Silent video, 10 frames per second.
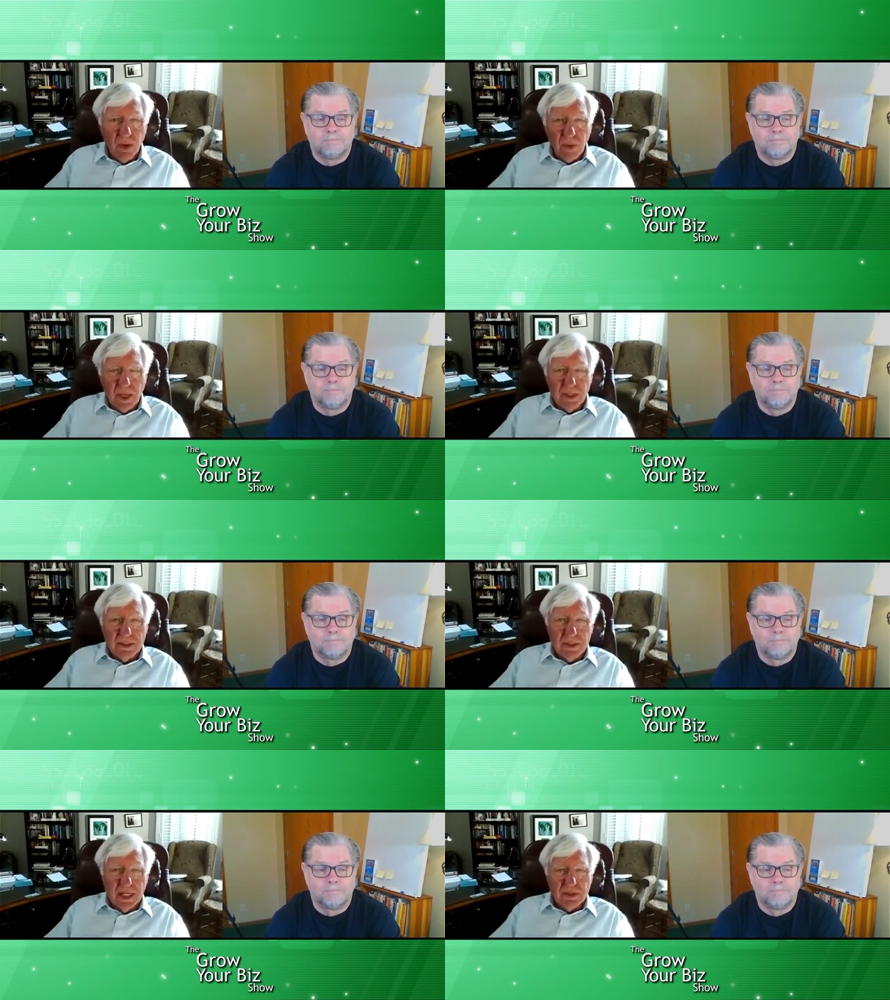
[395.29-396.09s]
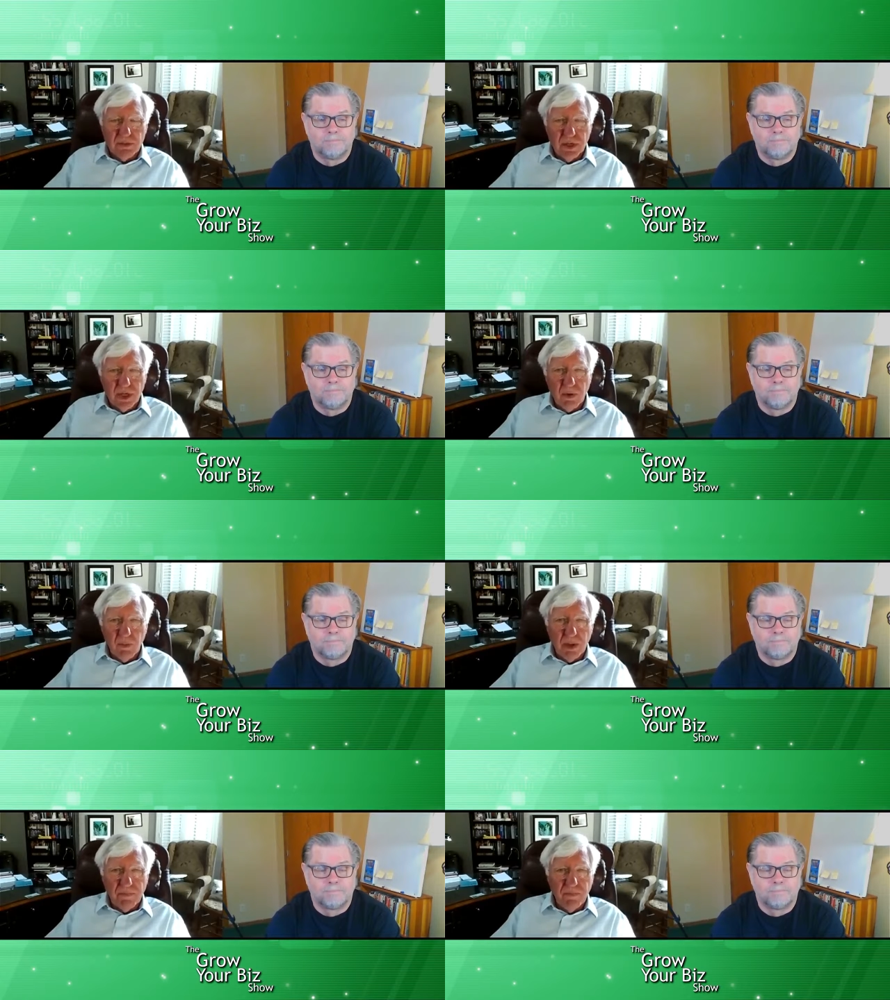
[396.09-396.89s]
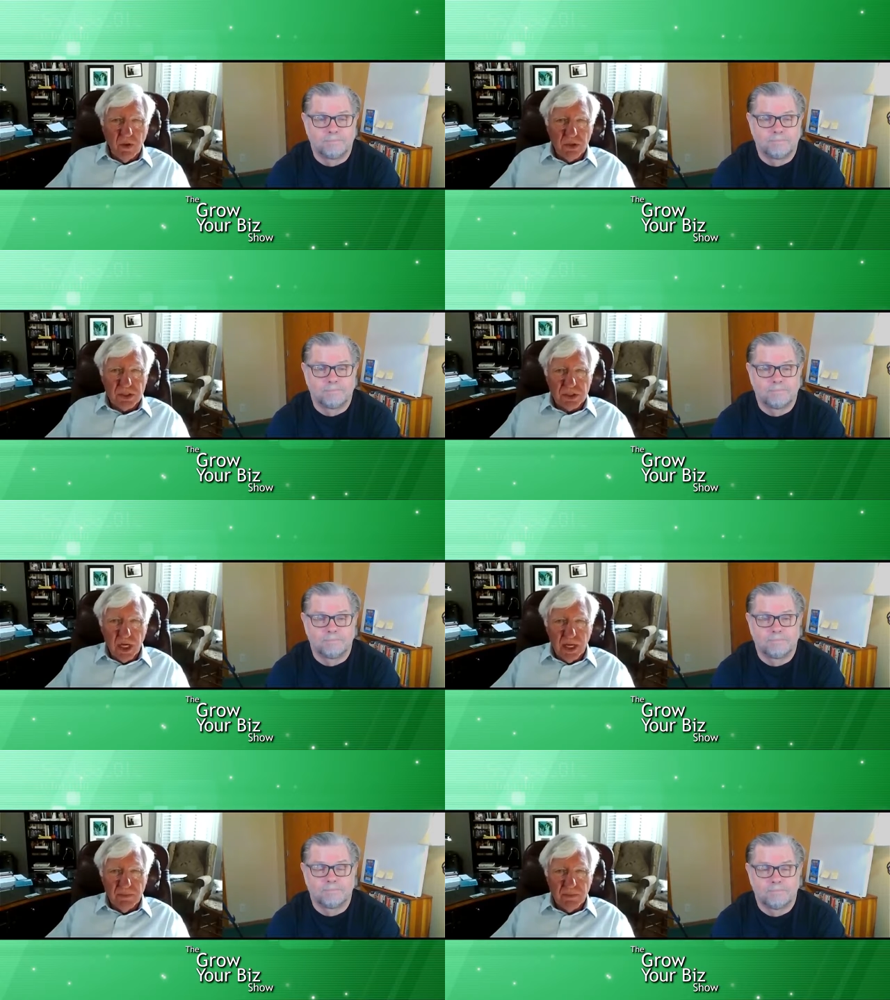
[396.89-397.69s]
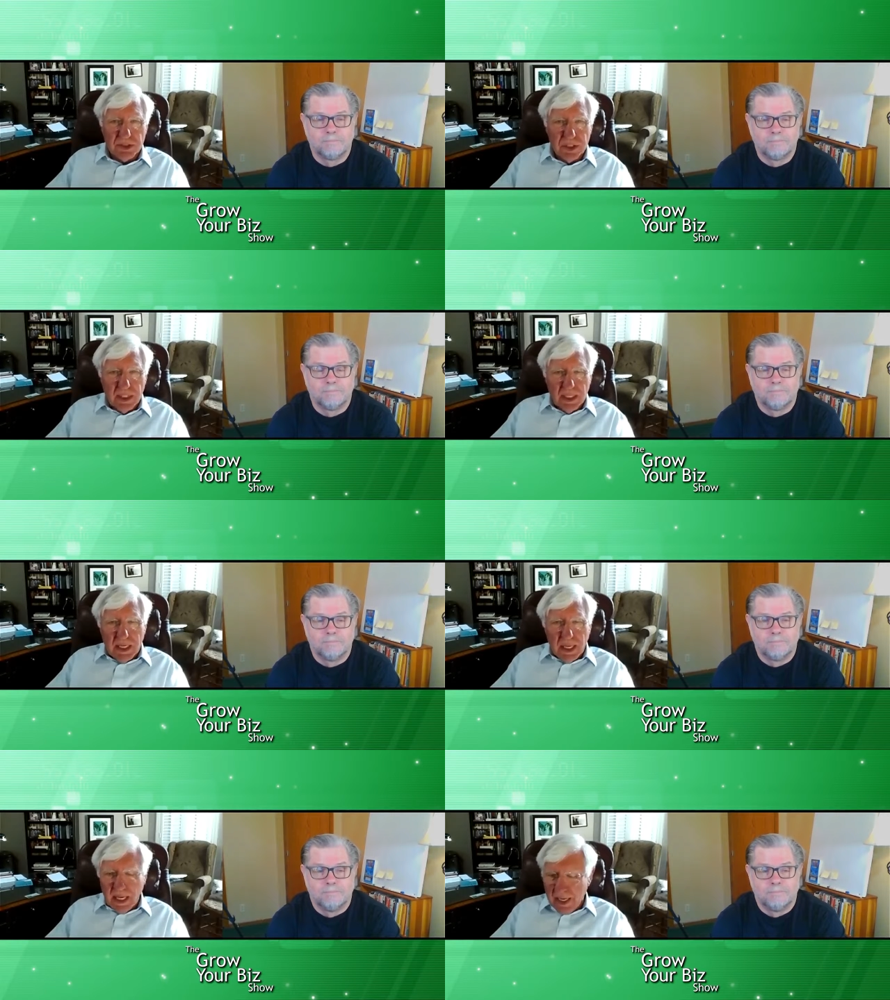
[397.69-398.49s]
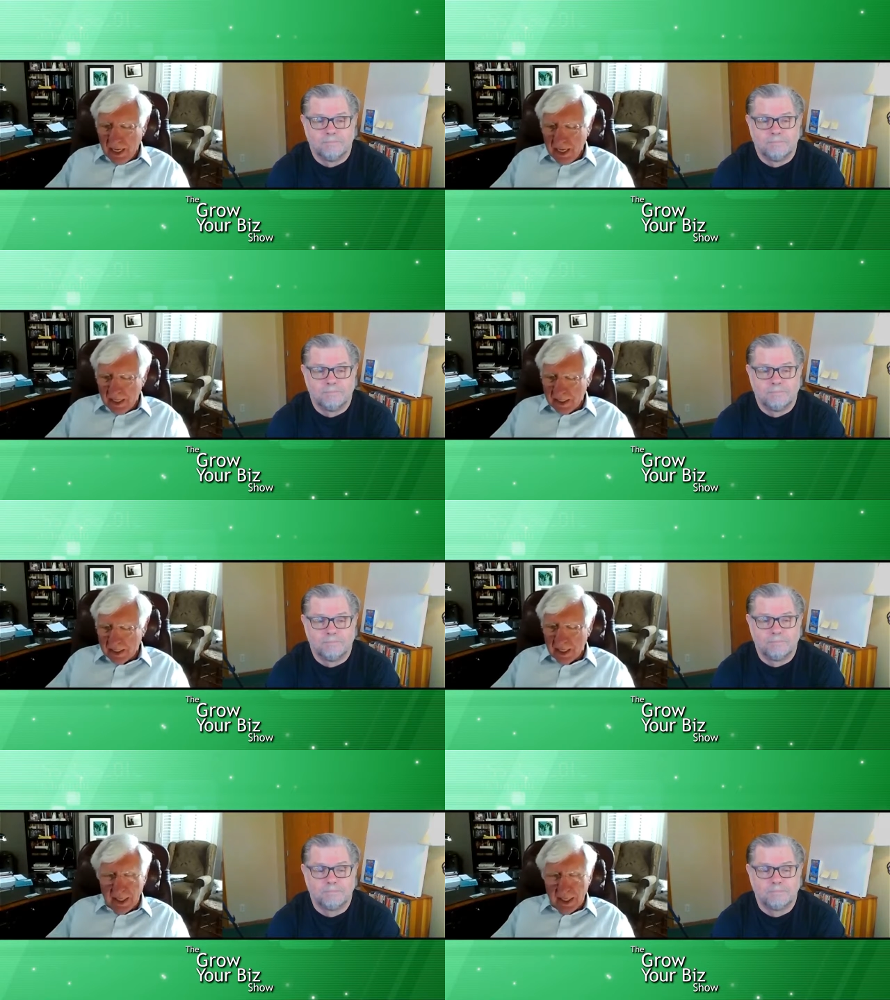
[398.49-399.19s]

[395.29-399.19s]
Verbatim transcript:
Speaker 1: we that's really where we focused on was and uh,